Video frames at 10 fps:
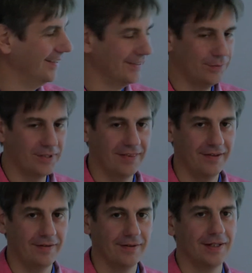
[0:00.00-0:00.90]
So we'll get
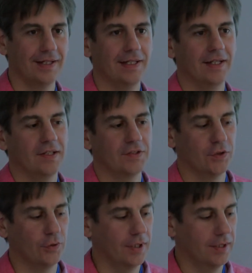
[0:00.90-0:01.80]
there.
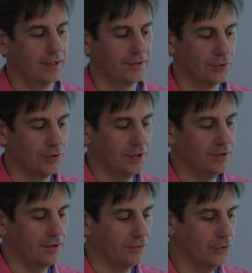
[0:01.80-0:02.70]
So, so
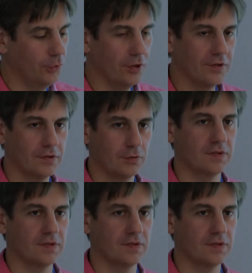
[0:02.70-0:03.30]
in a few words, so